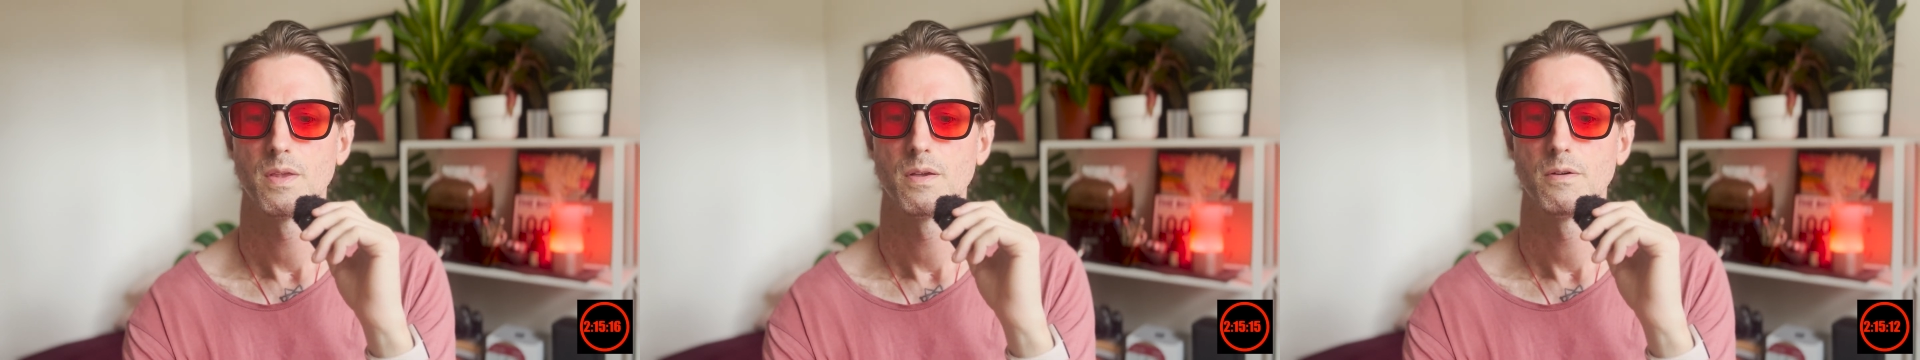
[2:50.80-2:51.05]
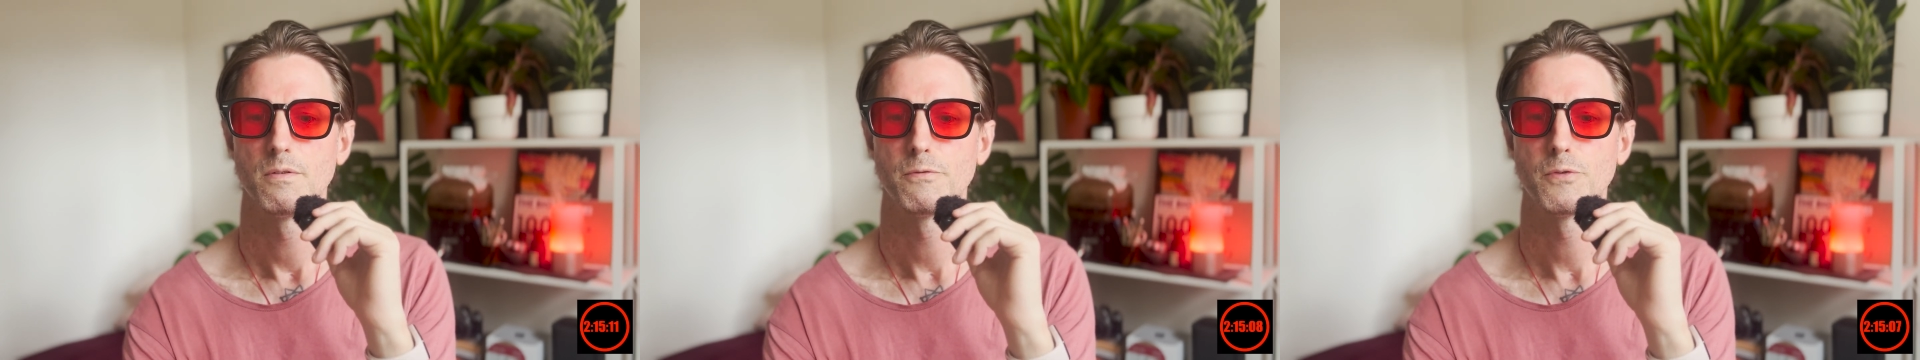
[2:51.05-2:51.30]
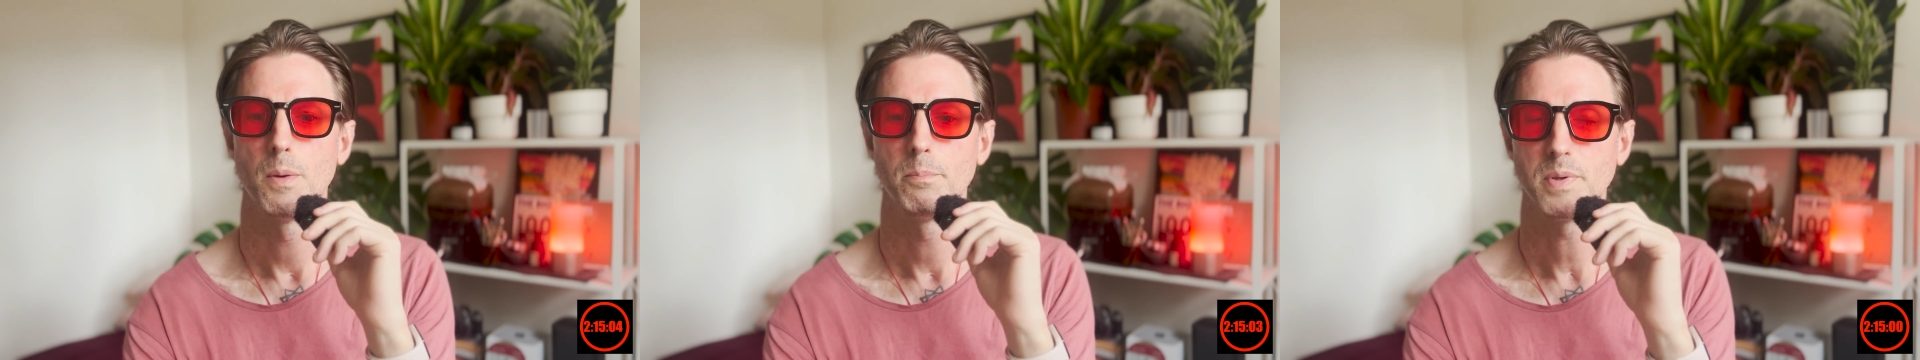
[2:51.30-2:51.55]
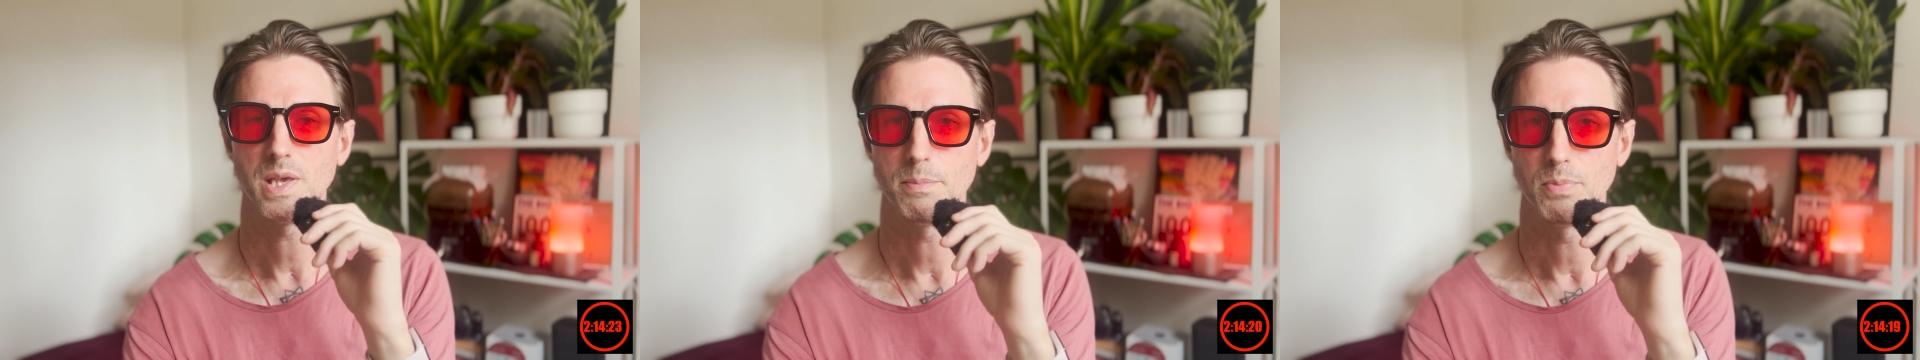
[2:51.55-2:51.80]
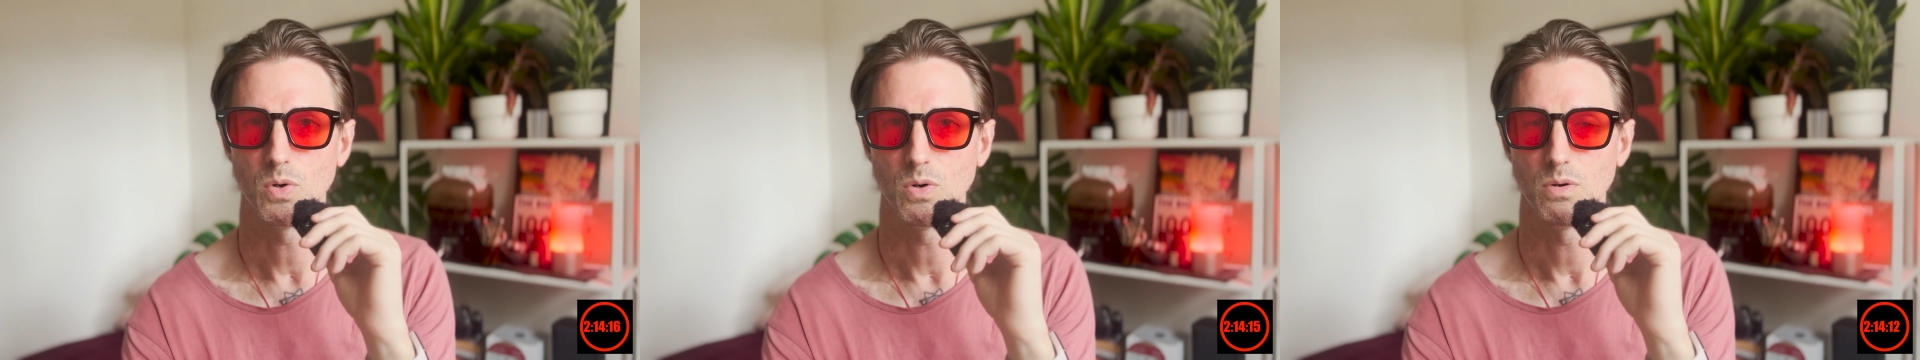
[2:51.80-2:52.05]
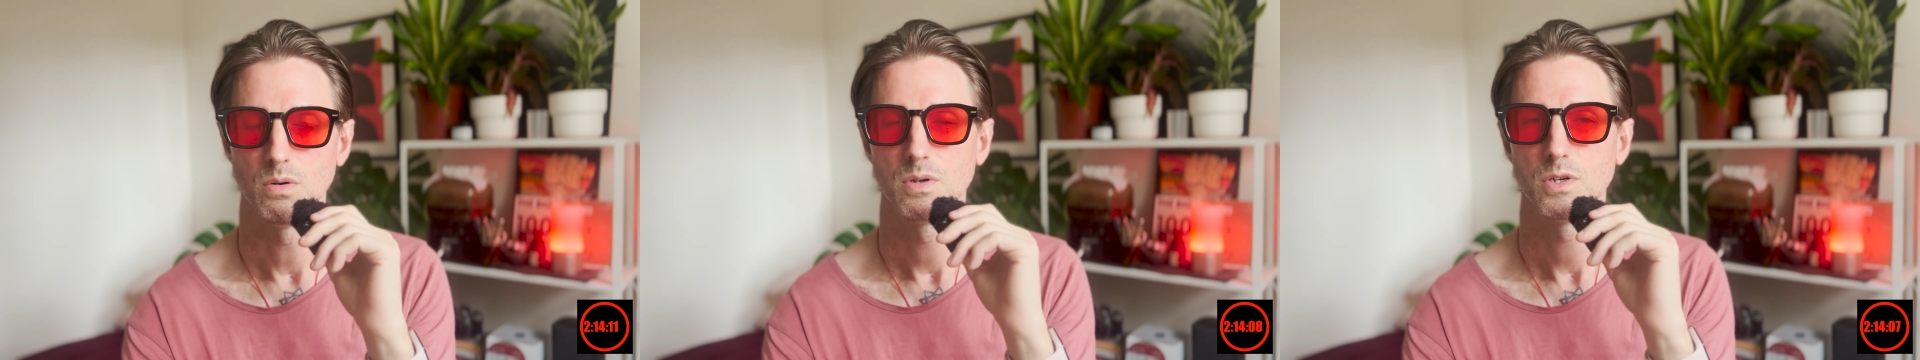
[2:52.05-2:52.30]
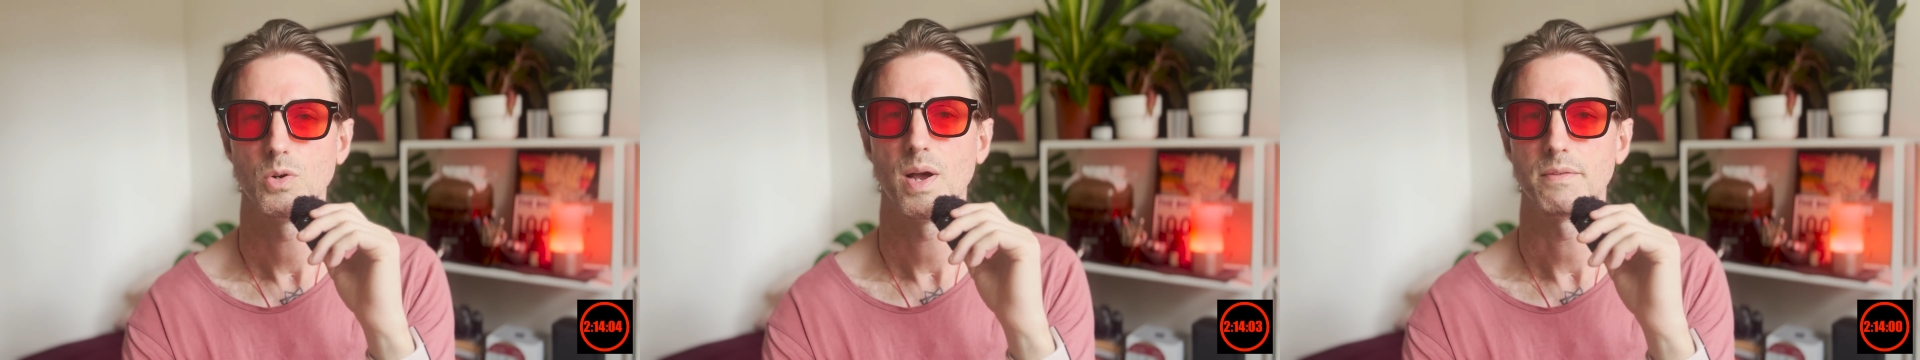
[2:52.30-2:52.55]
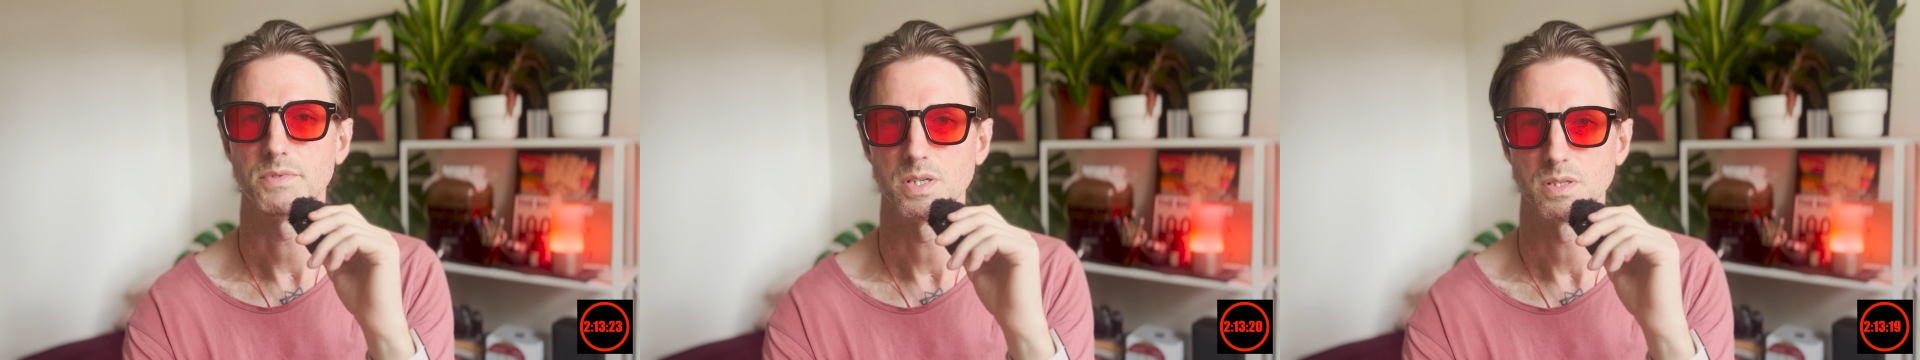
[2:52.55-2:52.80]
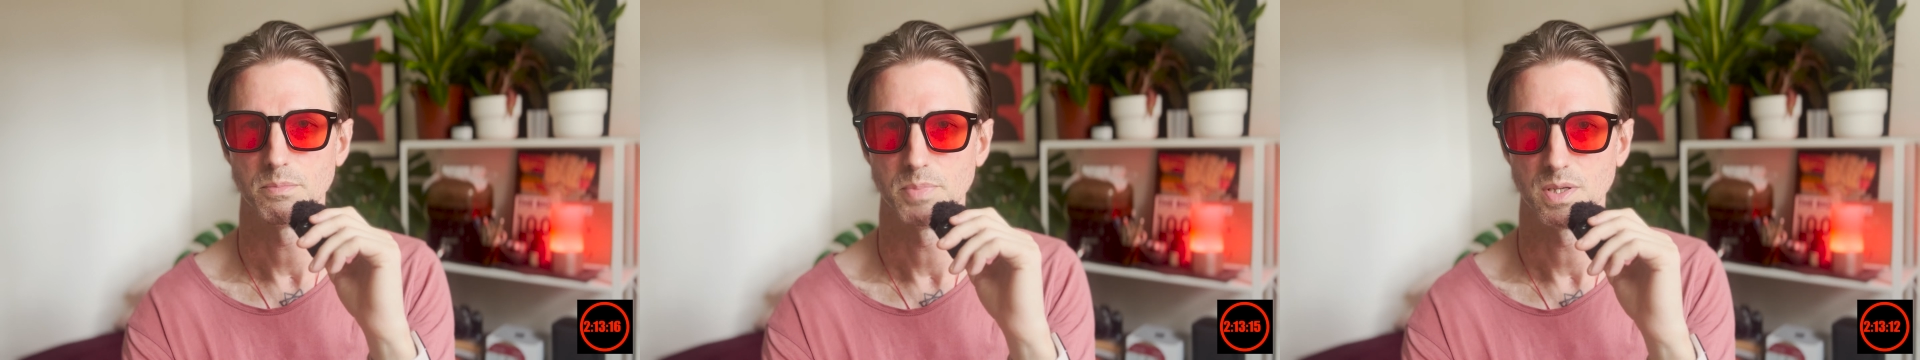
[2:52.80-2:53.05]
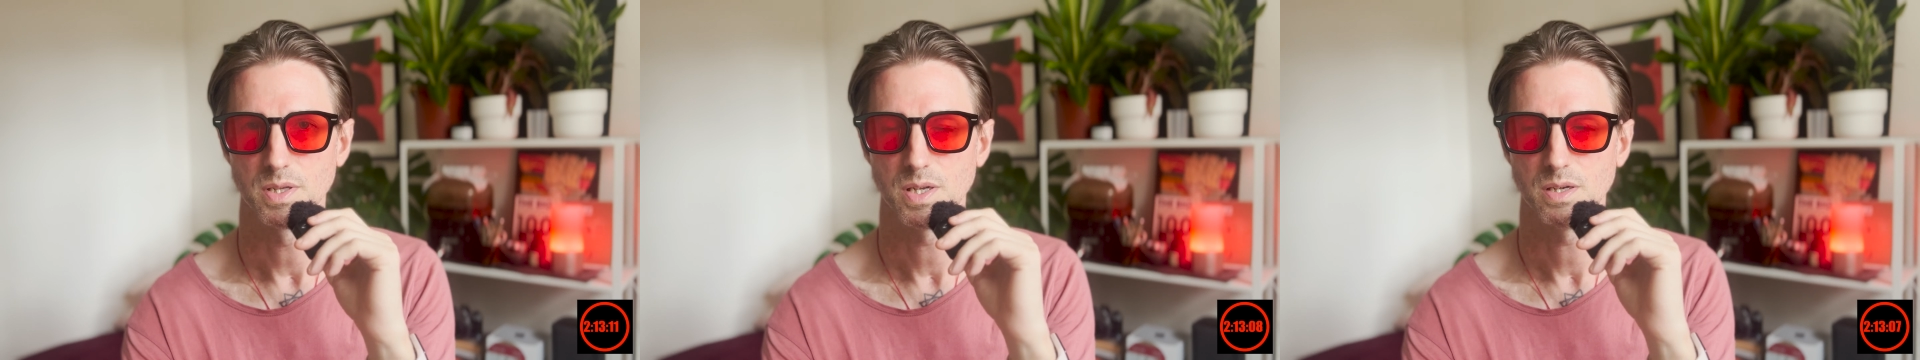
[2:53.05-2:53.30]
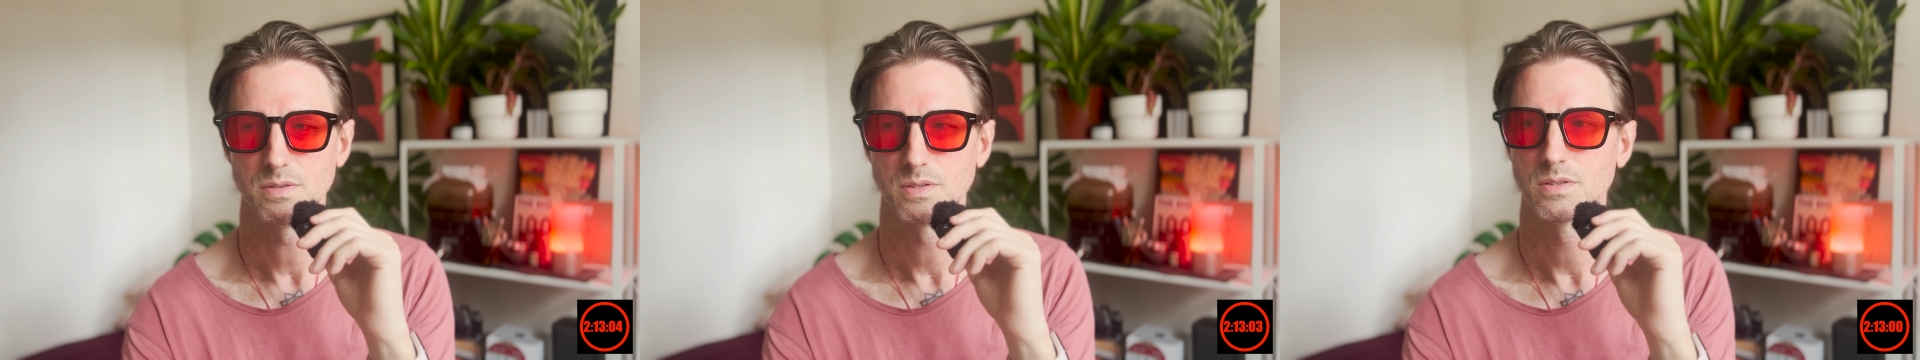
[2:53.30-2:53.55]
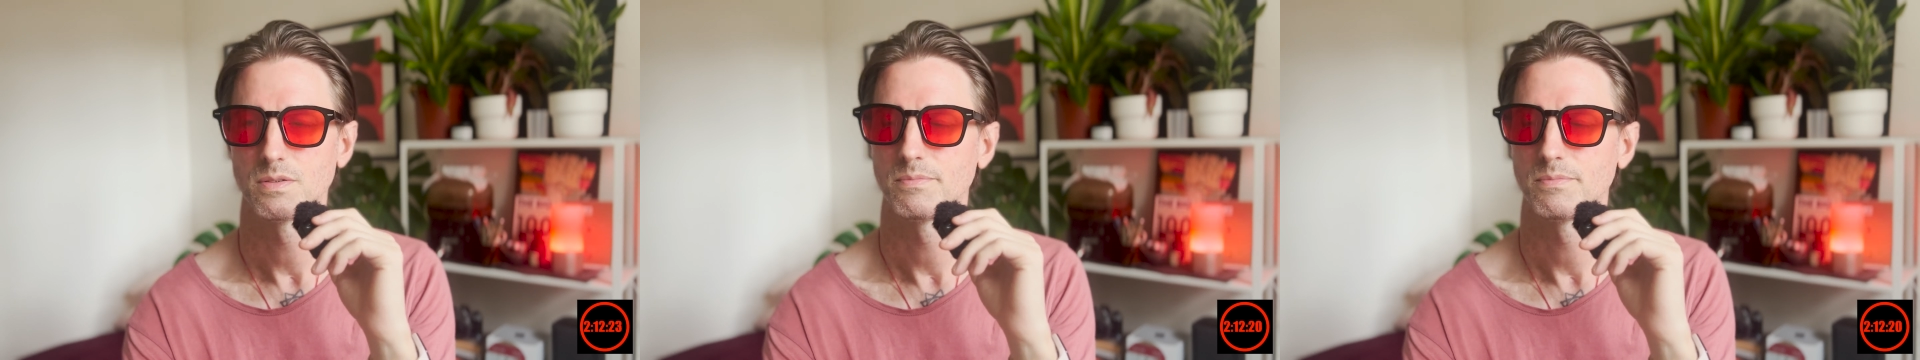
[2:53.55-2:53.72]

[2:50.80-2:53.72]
from people who have disabilities.